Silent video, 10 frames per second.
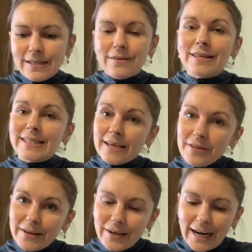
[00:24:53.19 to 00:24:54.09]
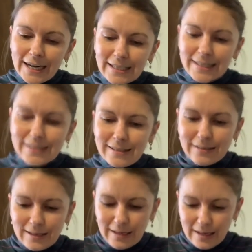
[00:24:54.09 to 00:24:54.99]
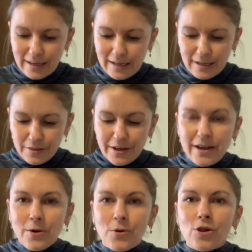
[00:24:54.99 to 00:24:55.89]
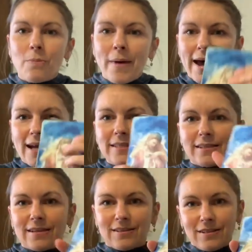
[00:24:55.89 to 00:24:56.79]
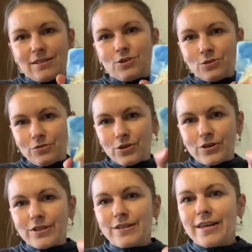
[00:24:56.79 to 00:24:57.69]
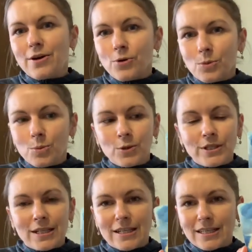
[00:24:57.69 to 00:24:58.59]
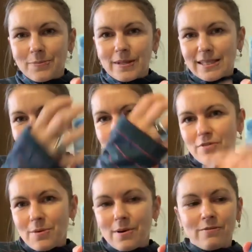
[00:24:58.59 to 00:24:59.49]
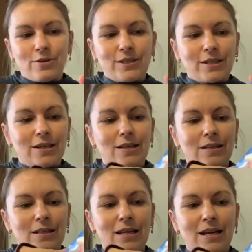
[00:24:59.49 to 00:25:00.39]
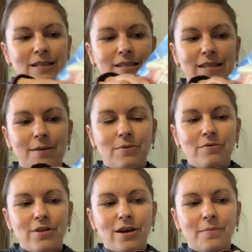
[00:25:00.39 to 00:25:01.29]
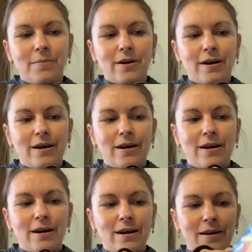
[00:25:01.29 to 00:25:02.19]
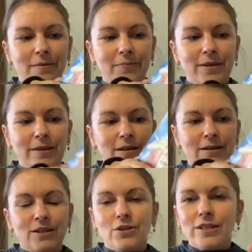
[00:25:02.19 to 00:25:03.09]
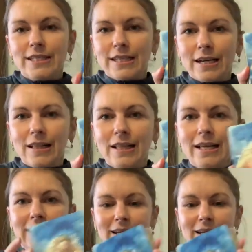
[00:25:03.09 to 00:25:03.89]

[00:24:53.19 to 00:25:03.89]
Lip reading: So these are the cards. They are all matte, and as you've noticed, they are all borderless, but some of them are vertical and some of them are horizontal.